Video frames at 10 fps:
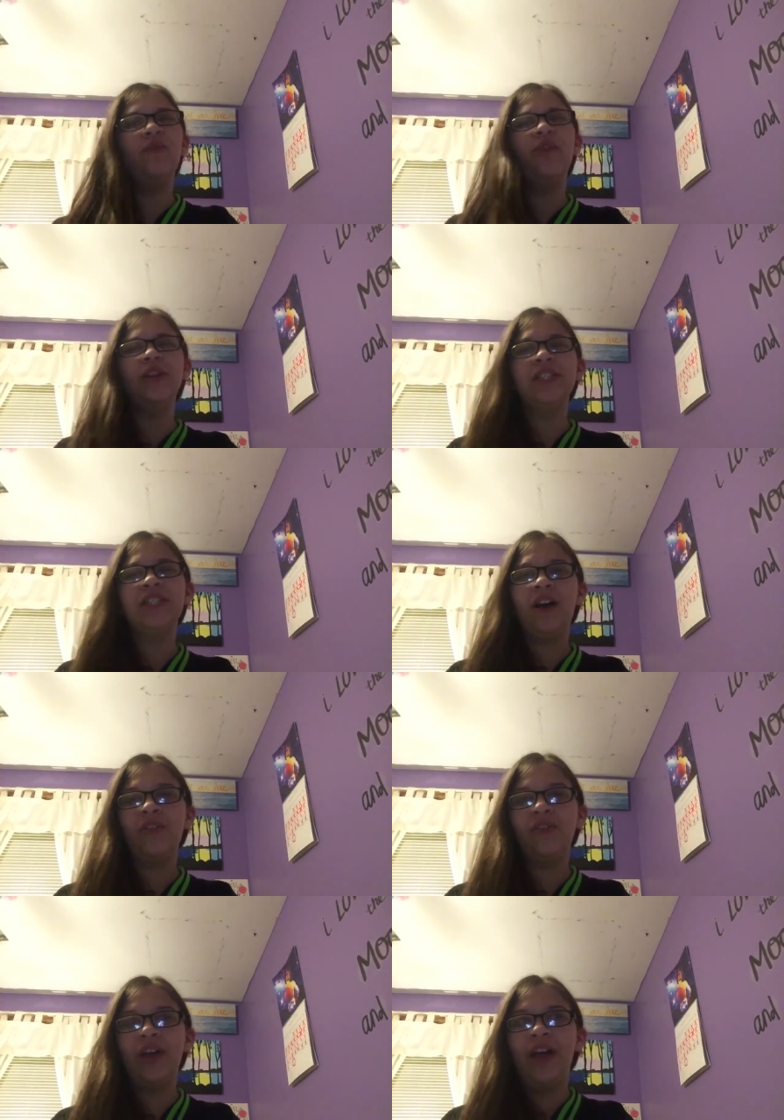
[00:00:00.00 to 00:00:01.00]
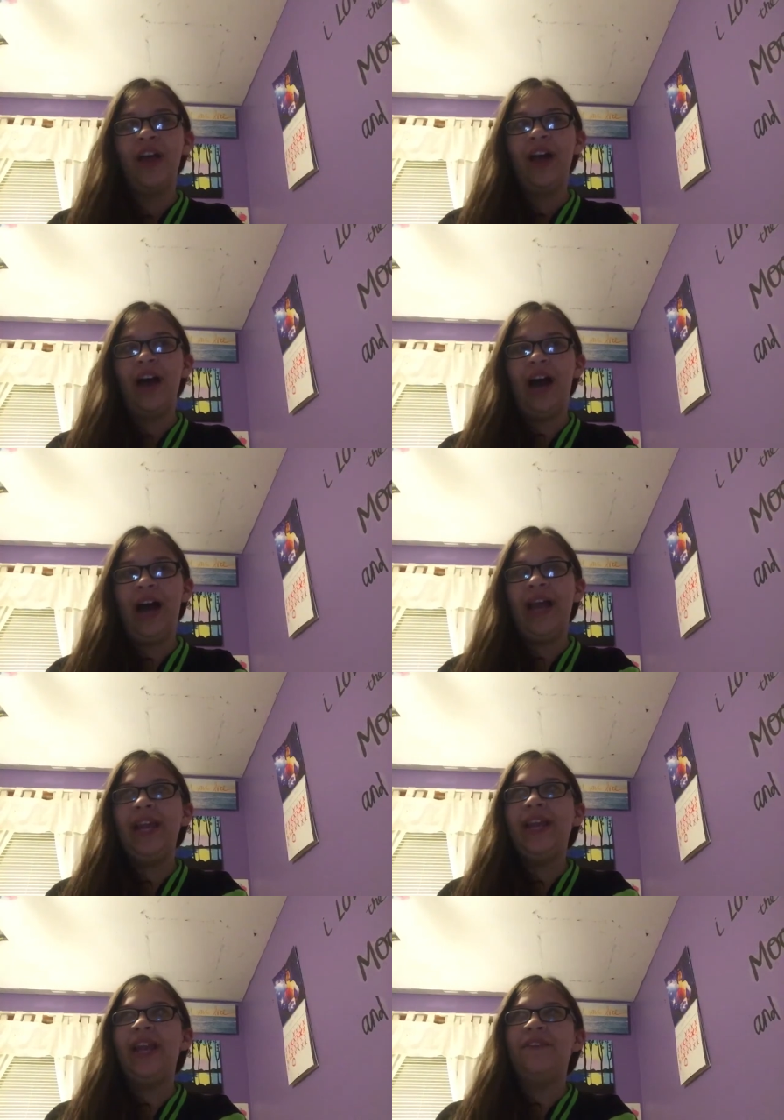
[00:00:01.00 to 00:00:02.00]
first off,
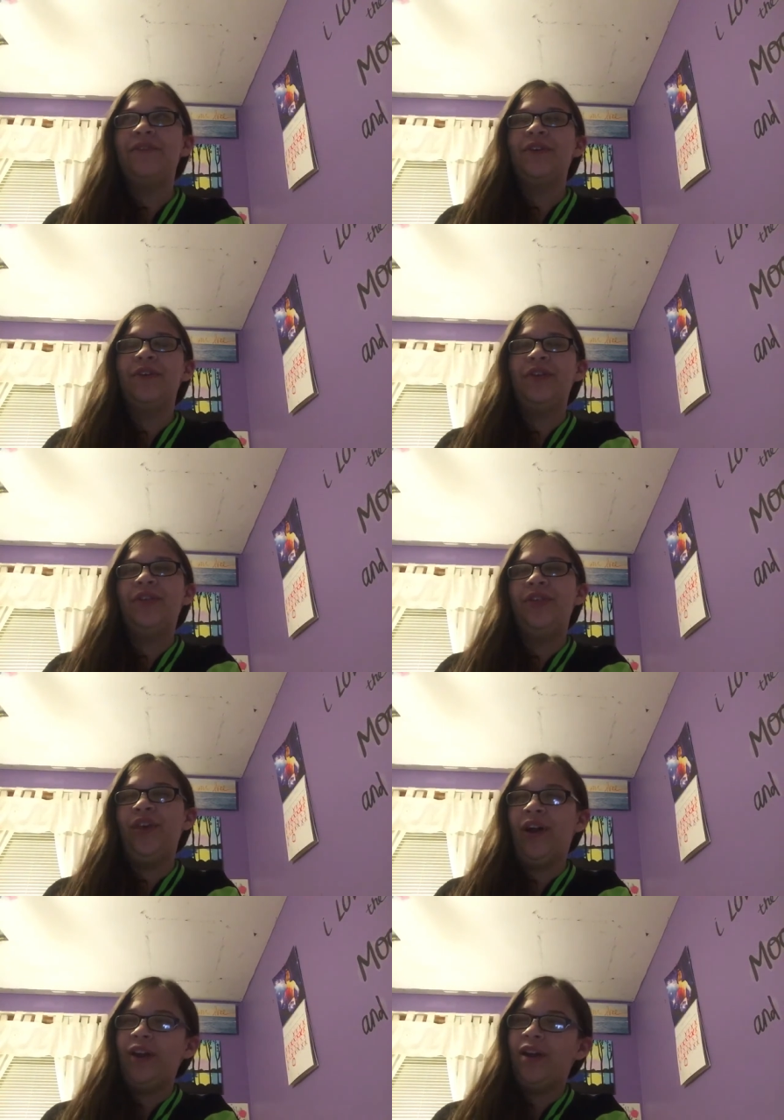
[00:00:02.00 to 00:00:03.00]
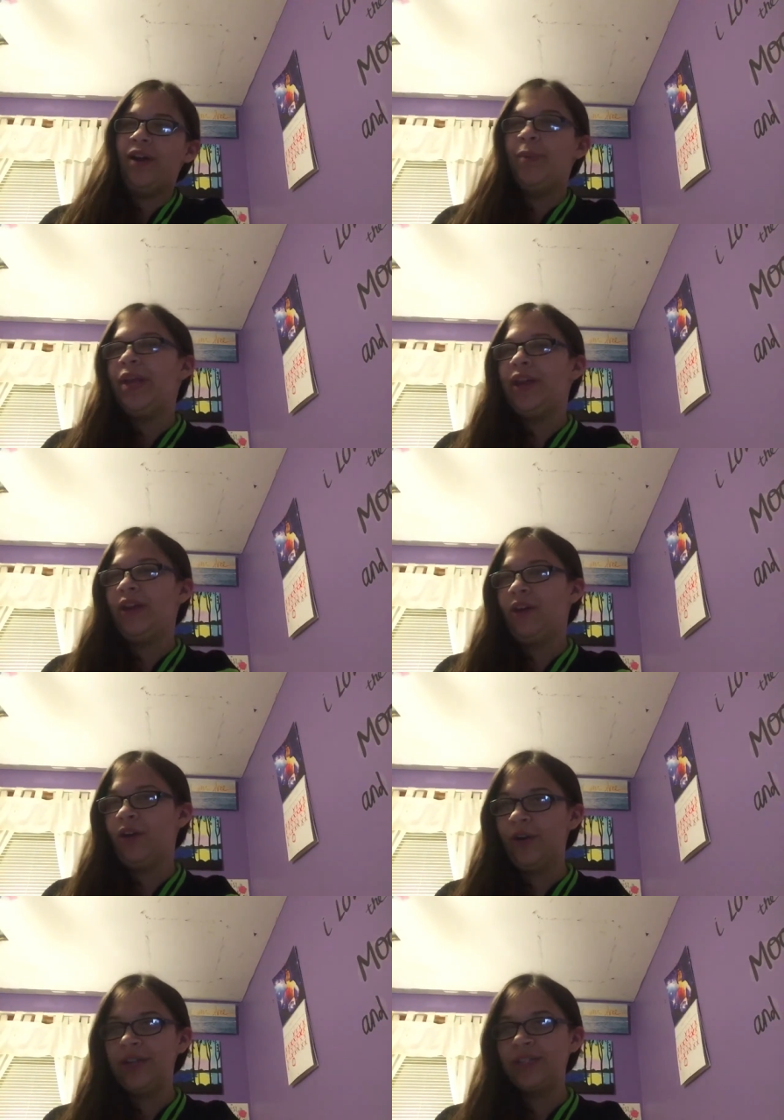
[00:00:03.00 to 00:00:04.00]
I never thought of being an
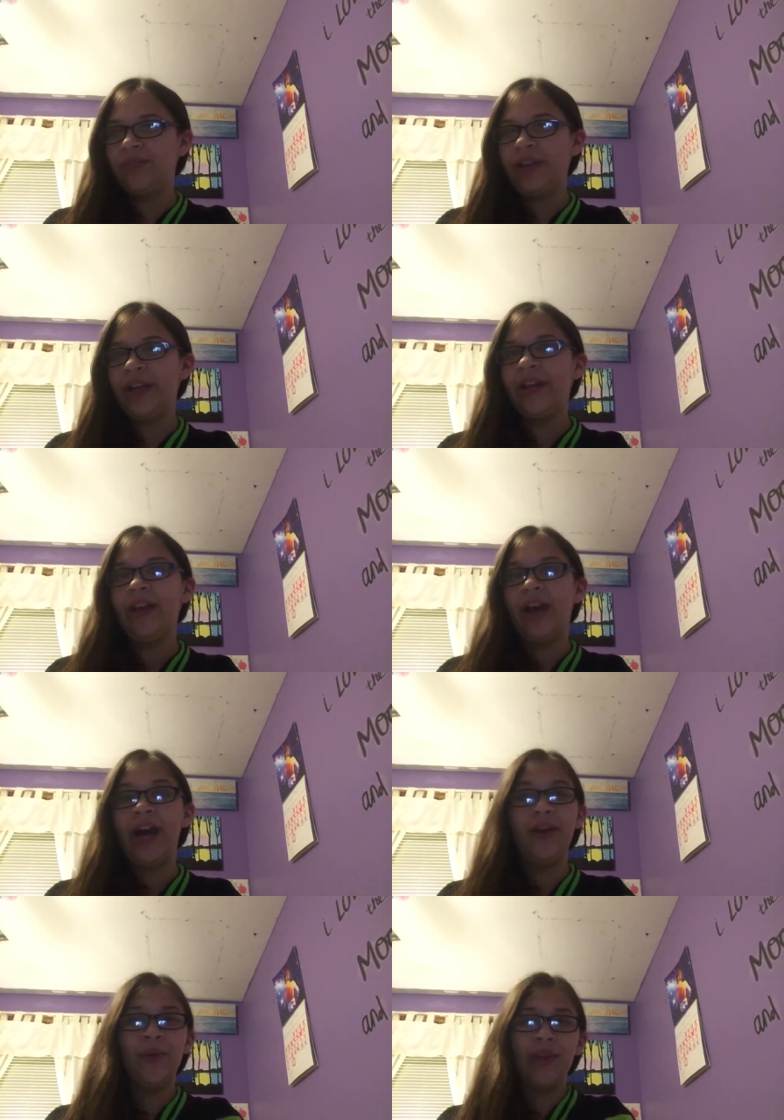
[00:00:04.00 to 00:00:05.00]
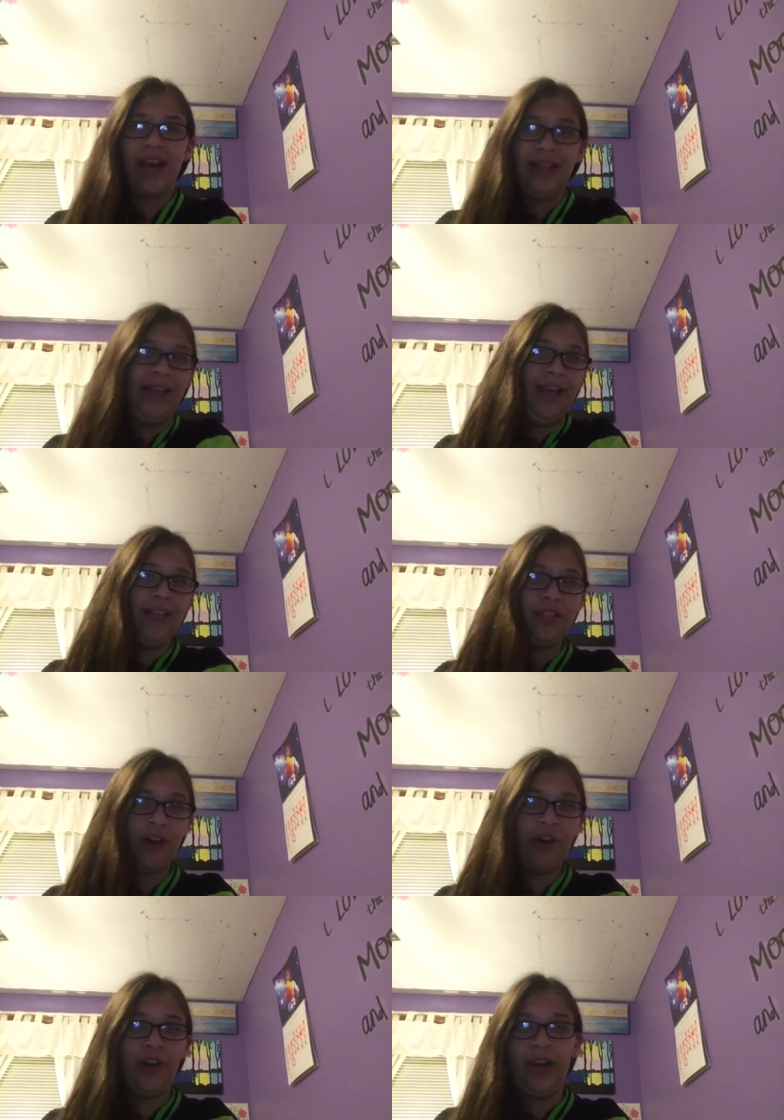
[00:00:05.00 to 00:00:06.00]
artist really. I knew that I liked
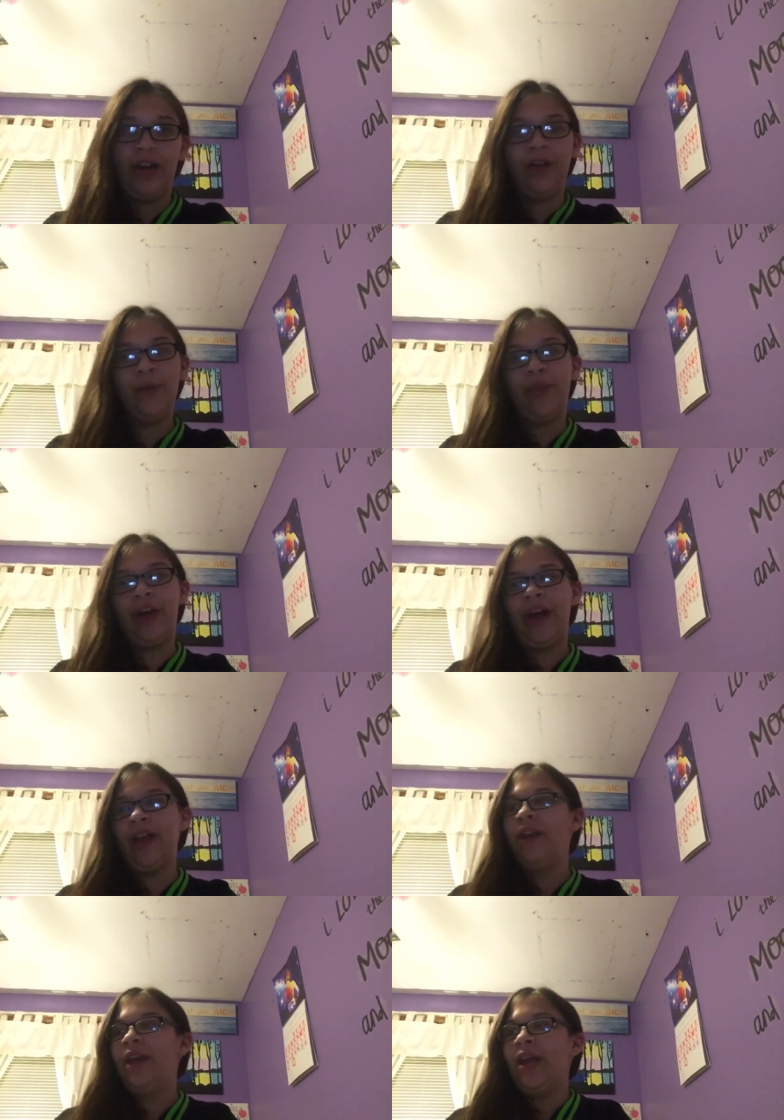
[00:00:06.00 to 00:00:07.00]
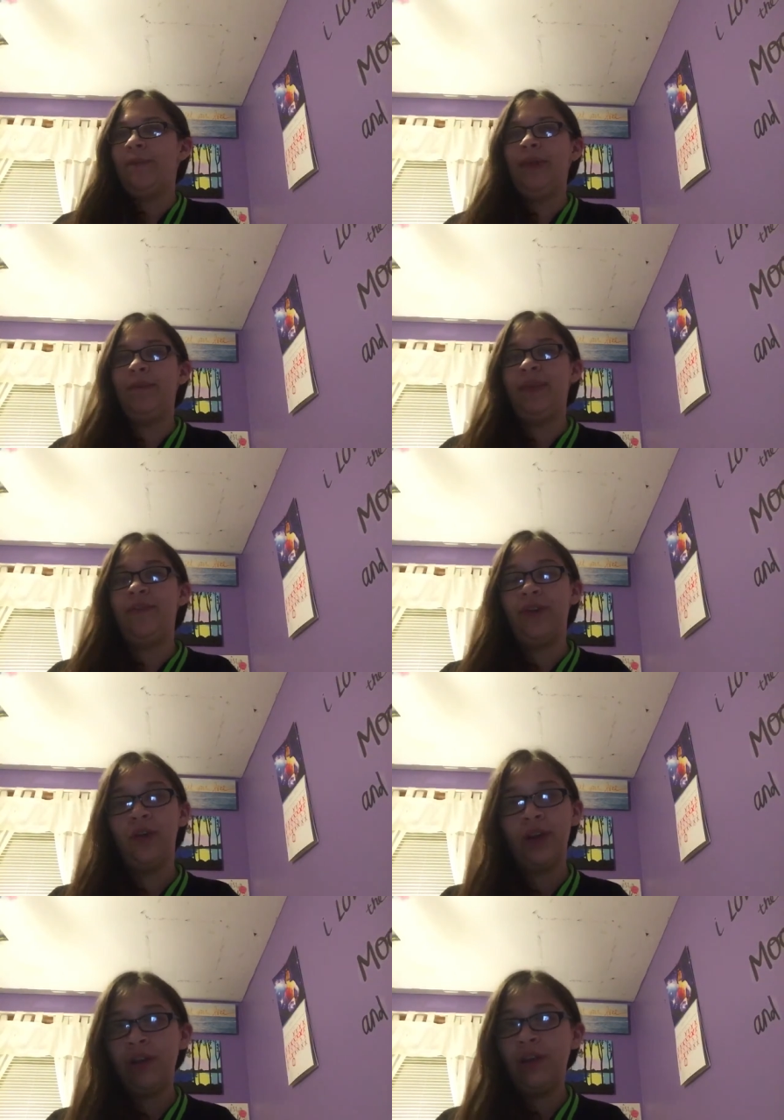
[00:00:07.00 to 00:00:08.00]
art and I knew that it made me
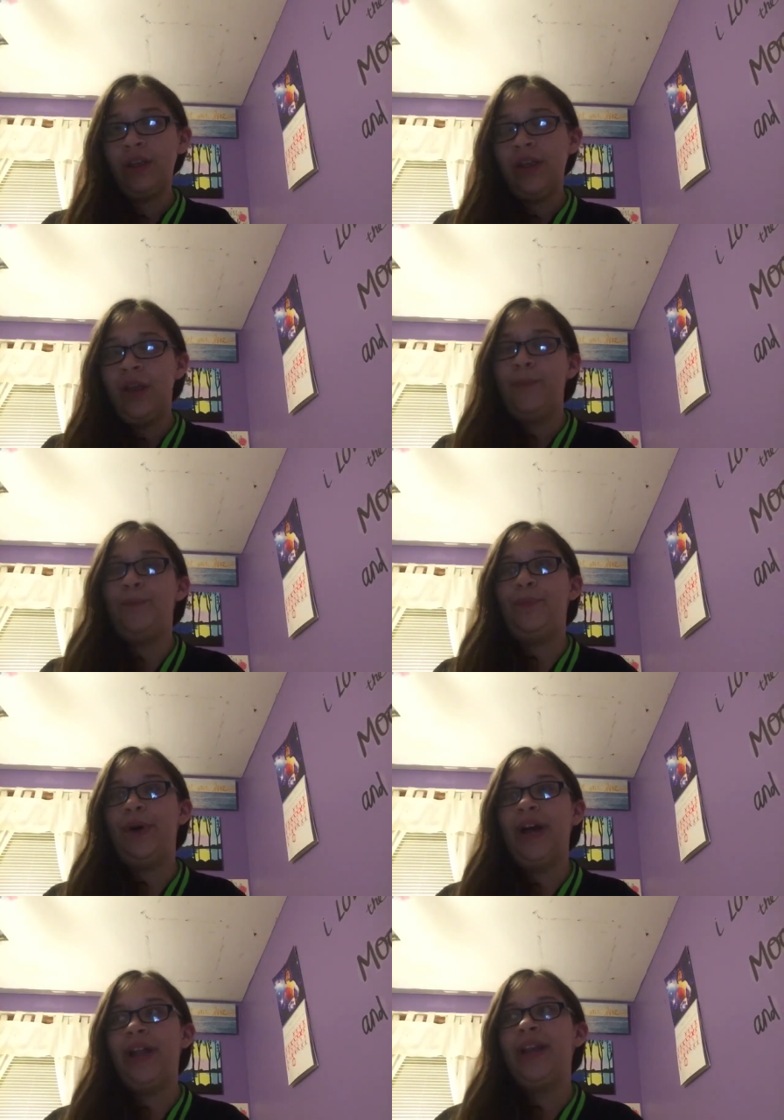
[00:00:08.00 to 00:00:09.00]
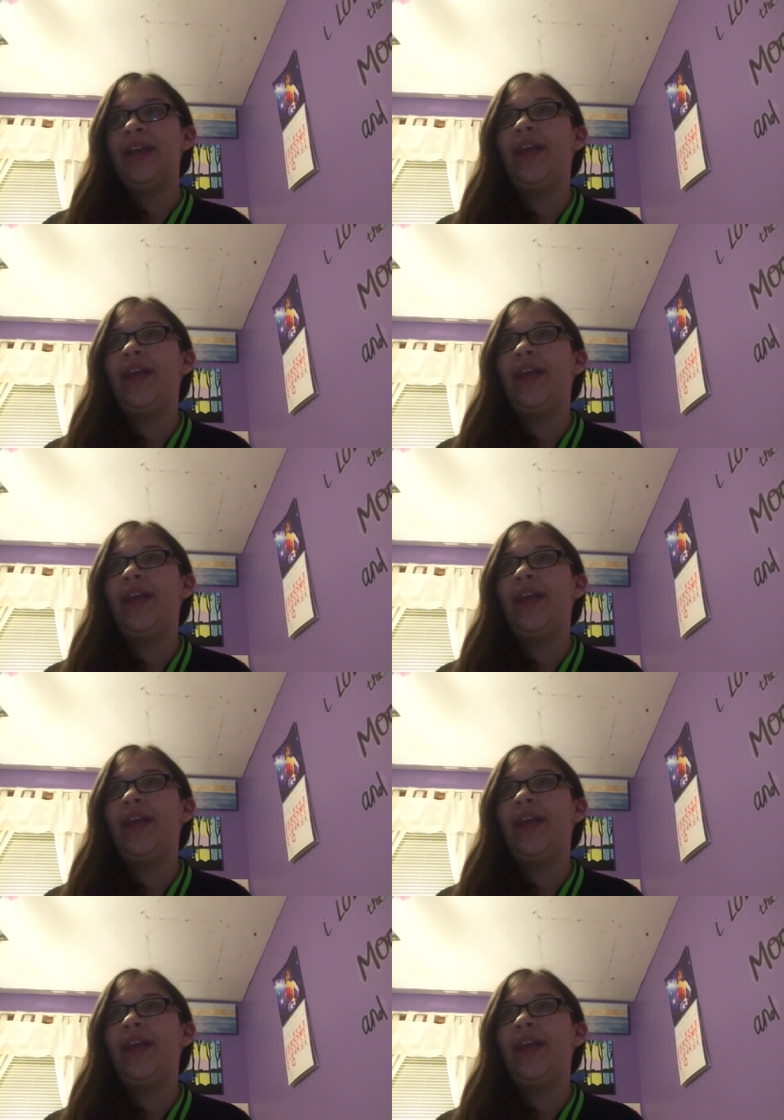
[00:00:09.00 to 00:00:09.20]
feel good, but